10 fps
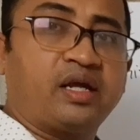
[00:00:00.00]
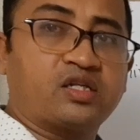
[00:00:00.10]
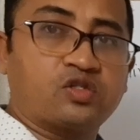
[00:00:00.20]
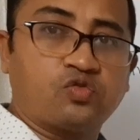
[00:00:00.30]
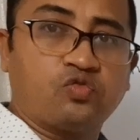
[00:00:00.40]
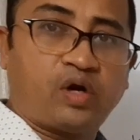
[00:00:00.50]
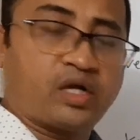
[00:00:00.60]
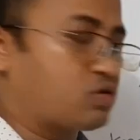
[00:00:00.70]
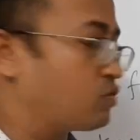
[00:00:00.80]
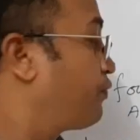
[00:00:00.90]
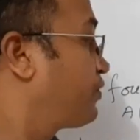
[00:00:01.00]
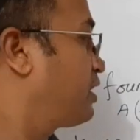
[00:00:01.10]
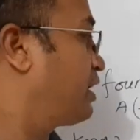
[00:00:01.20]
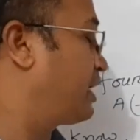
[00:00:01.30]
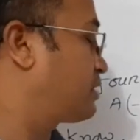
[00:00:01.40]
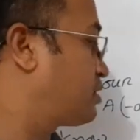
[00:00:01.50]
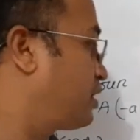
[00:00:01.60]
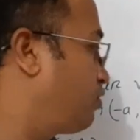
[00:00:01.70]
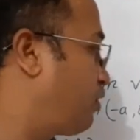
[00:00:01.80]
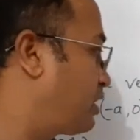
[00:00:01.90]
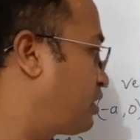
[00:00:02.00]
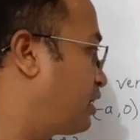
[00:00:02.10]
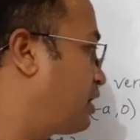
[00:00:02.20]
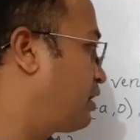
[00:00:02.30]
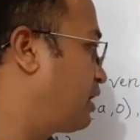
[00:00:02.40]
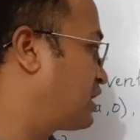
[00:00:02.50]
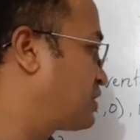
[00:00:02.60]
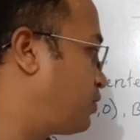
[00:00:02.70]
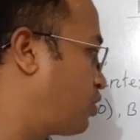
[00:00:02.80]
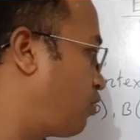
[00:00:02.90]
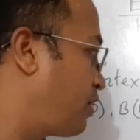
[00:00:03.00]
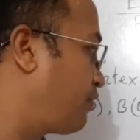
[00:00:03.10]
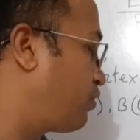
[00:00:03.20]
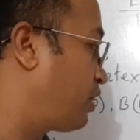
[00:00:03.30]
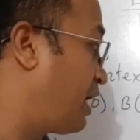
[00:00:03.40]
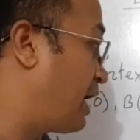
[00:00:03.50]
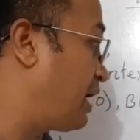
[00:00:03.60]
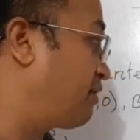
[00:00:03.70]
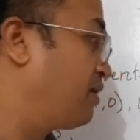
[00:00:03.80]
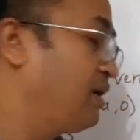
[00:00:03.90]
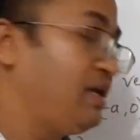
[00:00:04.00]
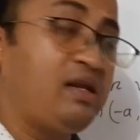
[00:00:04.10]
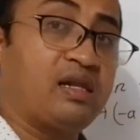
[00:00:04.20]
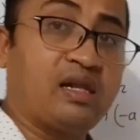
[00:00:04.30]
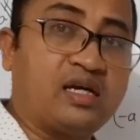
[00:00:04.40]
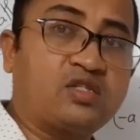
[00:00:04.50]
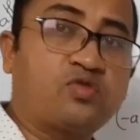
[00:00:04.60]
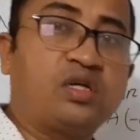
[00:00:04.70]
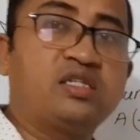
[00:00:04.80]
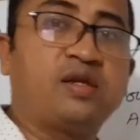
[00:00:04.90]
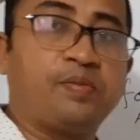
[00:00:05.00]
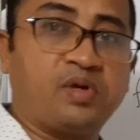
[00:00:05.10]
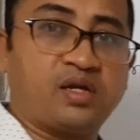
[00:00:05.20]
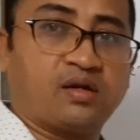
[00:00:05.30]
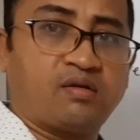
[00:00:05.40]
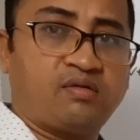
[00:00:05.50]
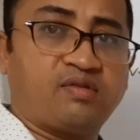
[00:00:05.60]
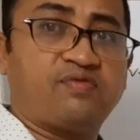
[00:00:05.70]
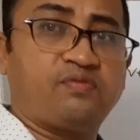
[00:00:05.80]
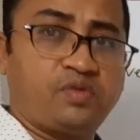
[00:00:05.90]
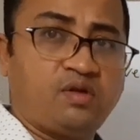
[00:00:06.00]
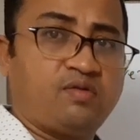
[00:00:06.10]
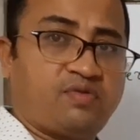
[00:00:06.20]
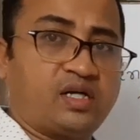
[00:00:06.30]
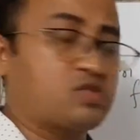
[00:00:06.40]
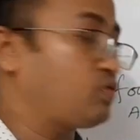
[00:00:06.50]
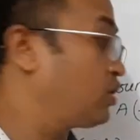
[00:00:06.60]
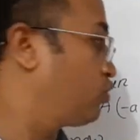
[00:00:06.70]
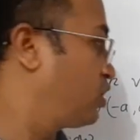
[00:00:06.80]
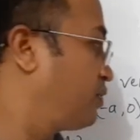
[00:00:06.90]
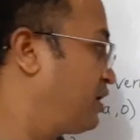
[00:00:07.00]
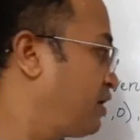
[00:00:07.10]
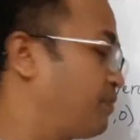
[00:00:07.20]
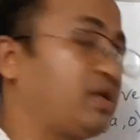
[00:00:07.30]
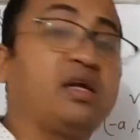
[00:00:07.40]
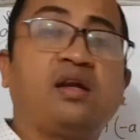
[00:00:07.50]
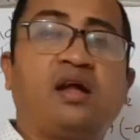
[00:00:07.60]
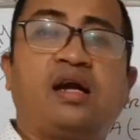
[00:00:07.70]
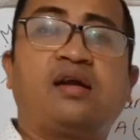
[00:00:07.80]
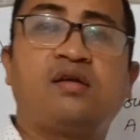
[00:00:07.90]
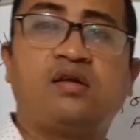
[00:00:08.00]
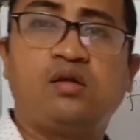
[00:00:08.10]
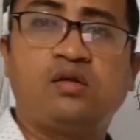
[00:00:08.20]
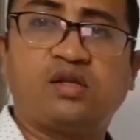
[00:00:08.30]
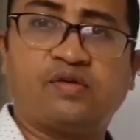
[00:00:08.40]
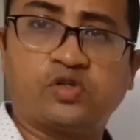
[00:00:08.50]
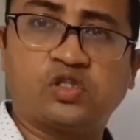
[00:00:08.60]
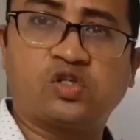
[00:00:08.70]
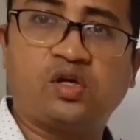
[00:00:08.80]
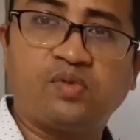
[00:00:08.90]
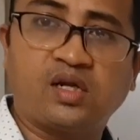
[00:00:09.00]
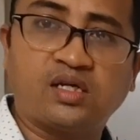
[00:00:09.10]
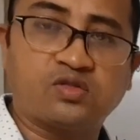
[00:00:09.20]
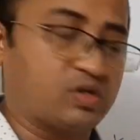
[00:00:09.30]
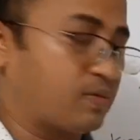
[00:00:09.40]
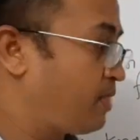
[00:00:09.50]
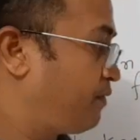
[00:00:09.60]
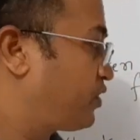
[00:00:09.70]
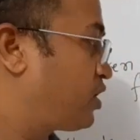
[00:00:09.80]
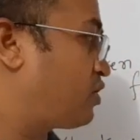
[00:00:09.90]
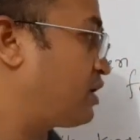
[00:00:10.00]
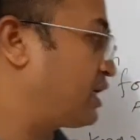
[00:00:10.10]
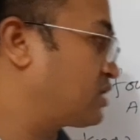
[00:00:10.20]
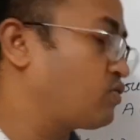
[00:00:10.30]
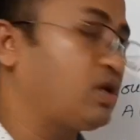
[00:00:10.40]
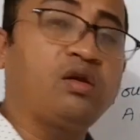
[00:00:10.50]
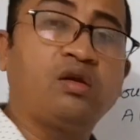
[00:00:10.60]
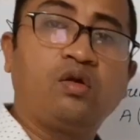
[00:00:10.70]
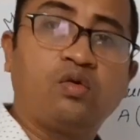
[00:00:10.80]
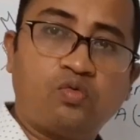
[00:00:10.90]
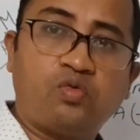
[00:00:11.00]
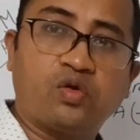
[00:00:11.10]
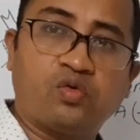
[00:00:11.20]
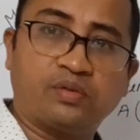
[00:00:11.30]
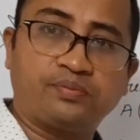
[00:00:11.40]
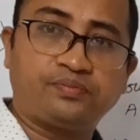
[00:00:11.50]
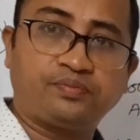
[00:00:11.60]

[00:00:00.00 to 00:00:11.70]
x2 y2, x3 y3, x4 y4 and last one is repeated. The first one will be repeated at the position of last one. That one x1 y1.